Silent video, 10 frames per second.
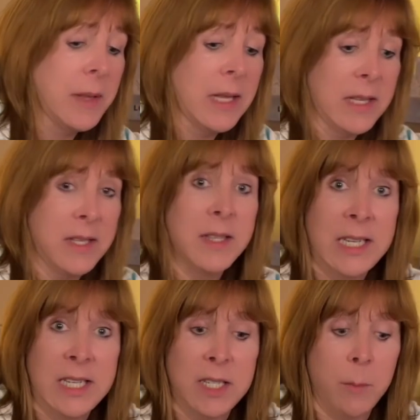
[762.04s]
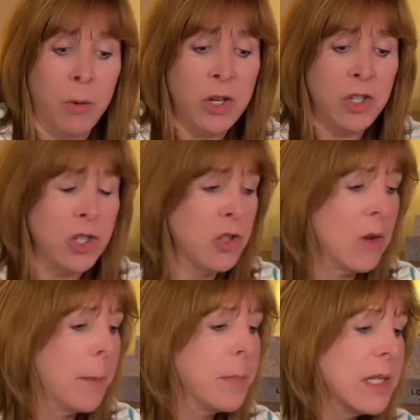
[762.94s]
these compression
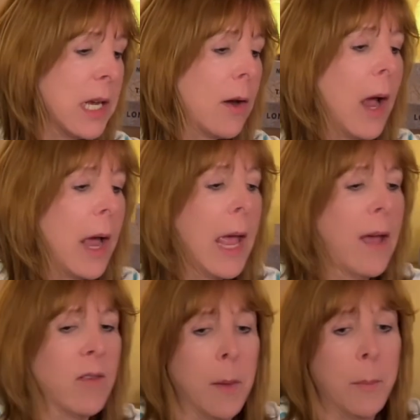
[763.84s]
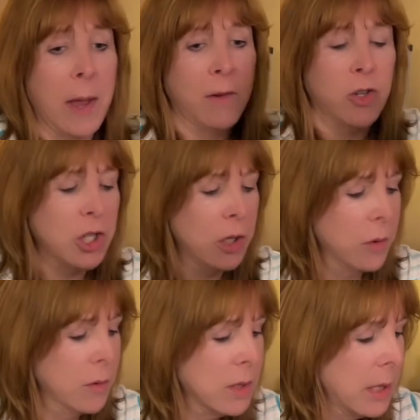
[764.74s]
straps here, I have a pair of
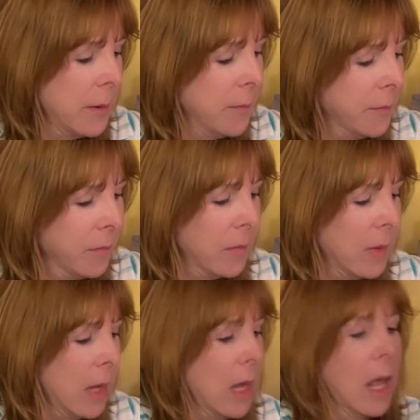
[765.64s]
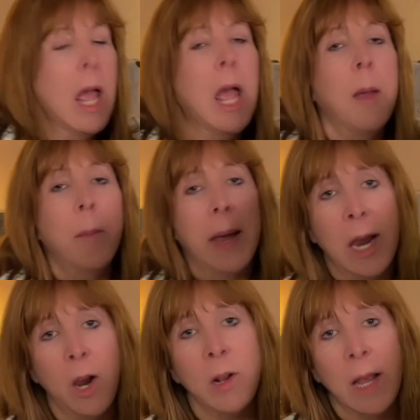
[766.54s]
shoes, my
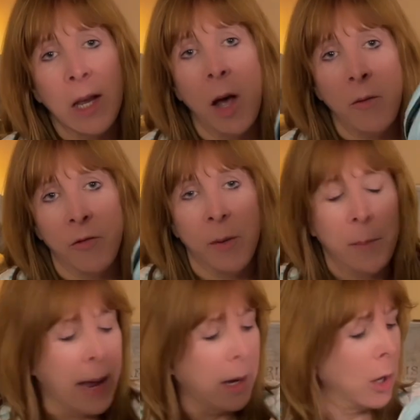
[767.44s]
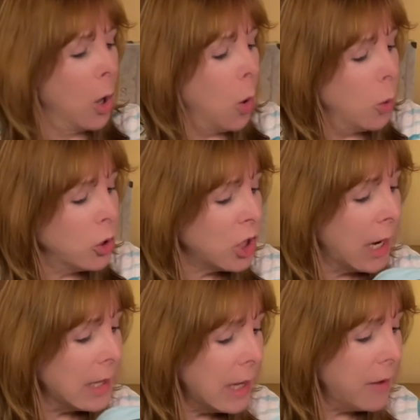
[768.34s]
airline comfort bag, which
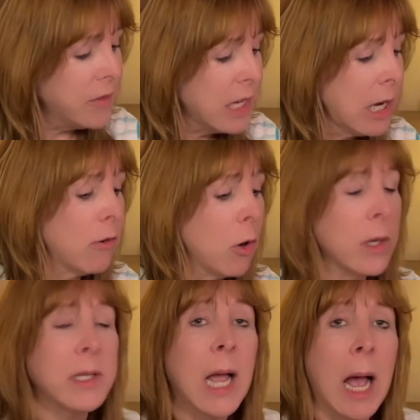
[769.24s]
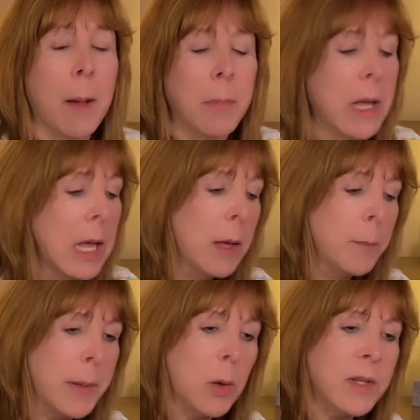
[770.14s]
I left here on top
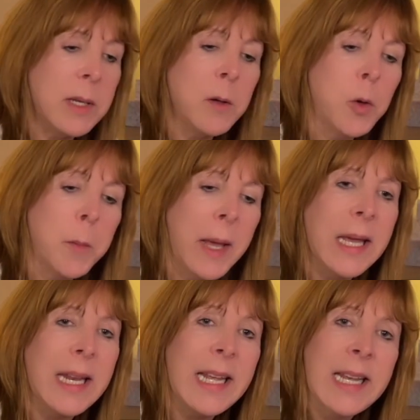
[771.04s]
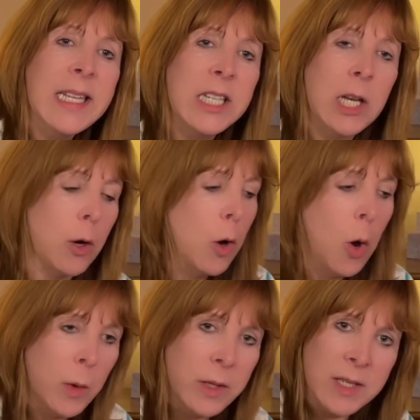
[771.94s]
because it will make it easier when the